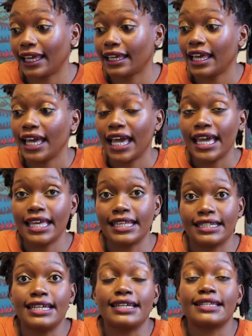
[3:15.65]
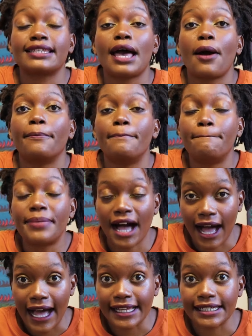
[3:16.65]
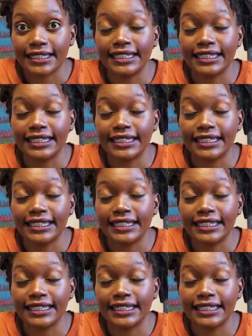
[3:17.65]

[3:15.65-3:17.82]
Like, it is bad.